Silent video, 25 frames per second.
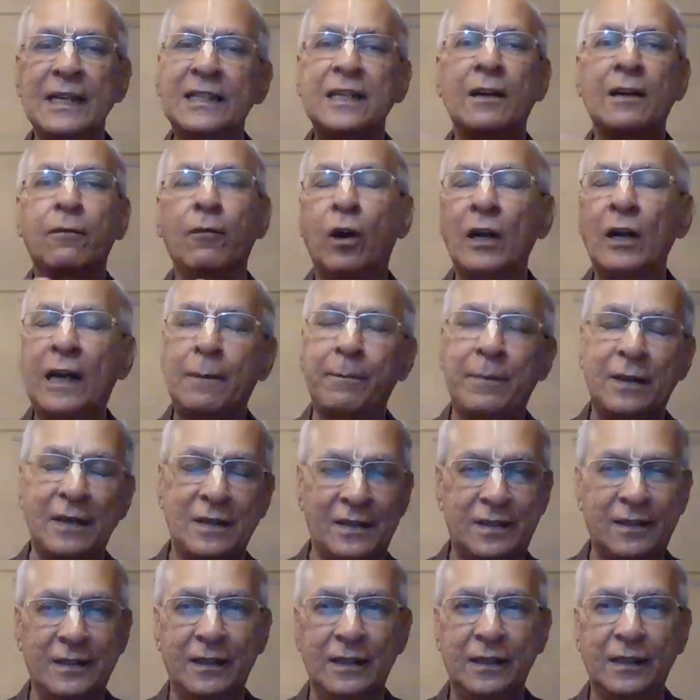Instead, what
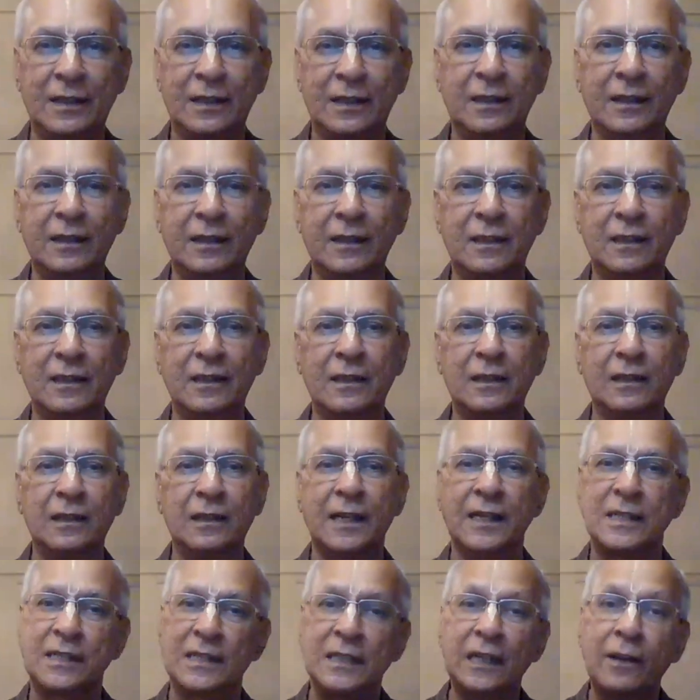happens?
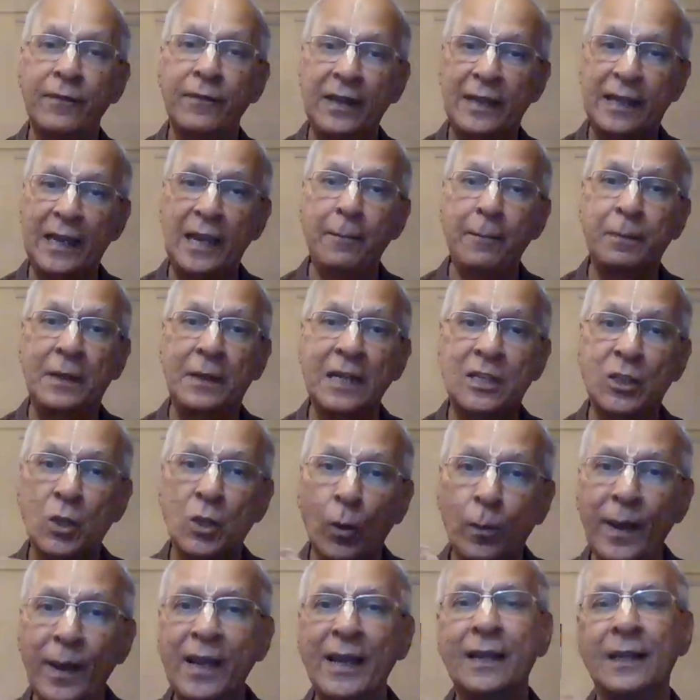Instead, if we keep
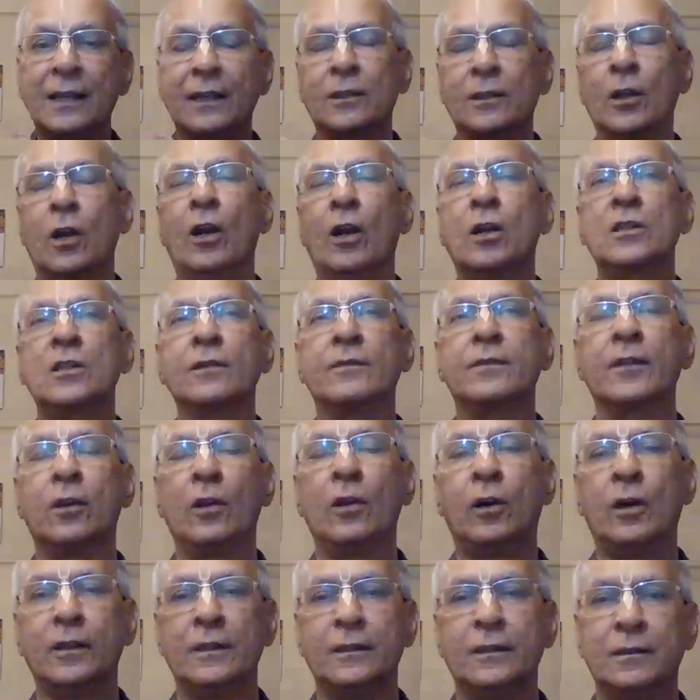disobeying the laws of the
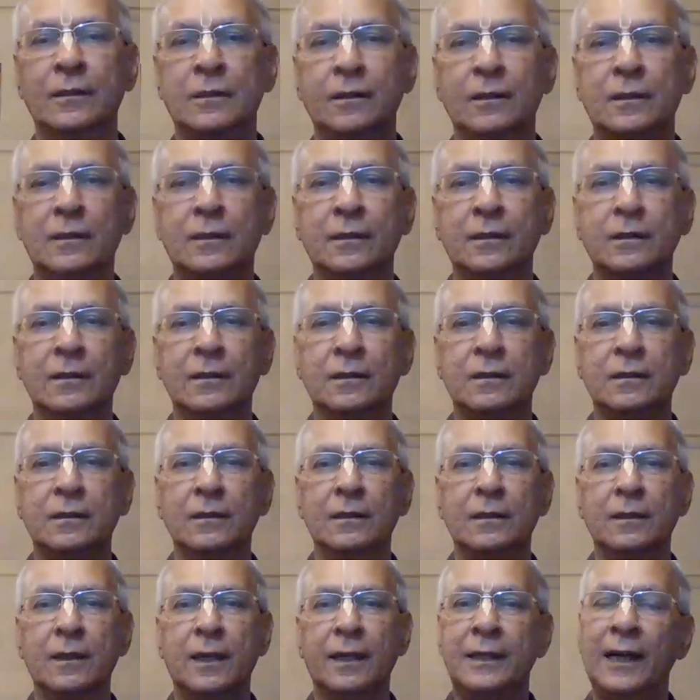Lord
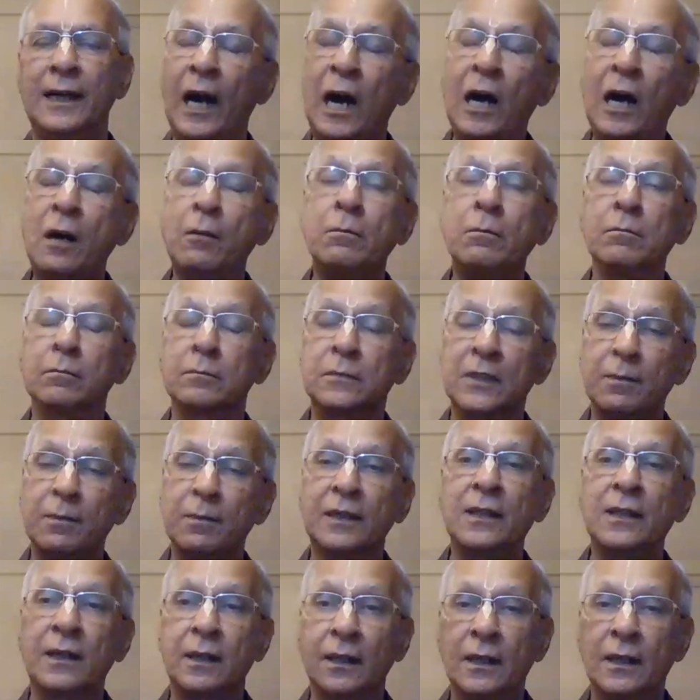and harm
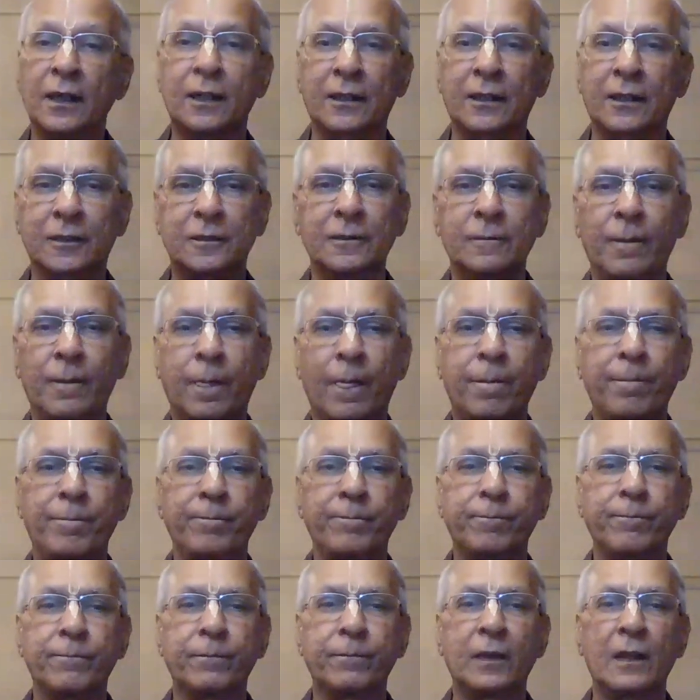the Mother Earth,
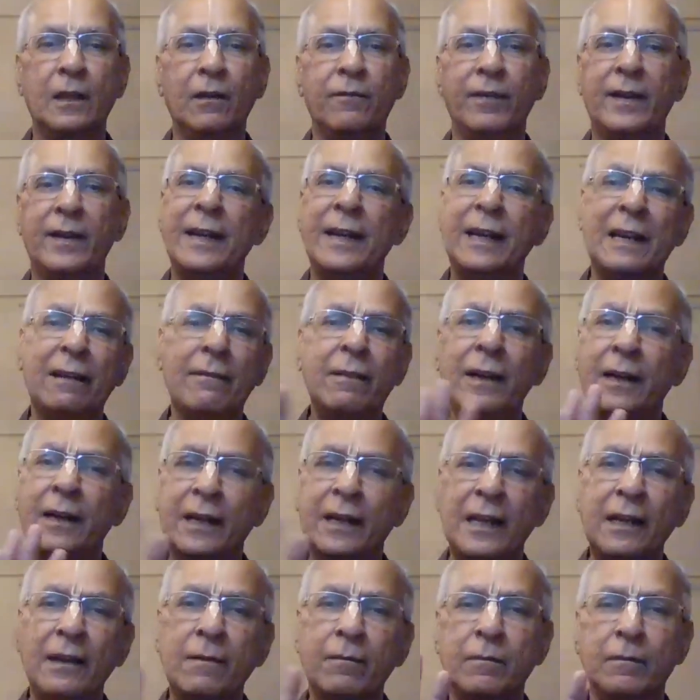we can never
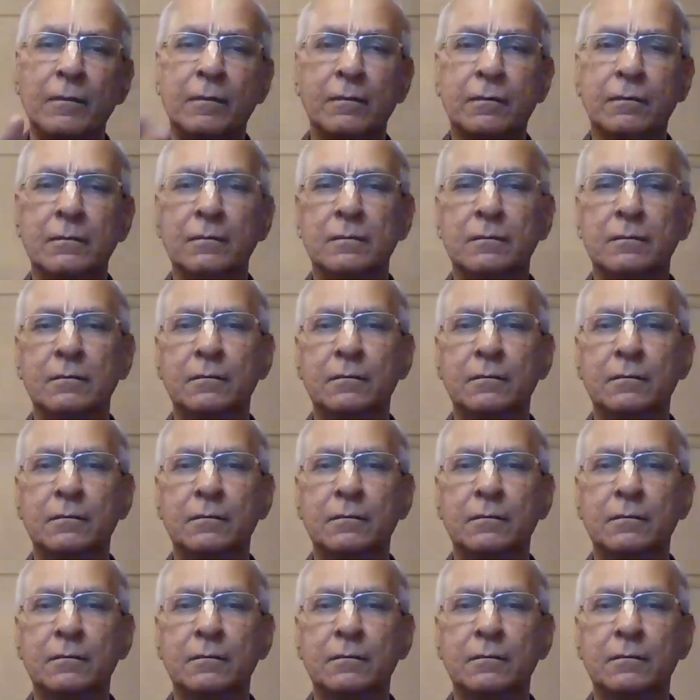dream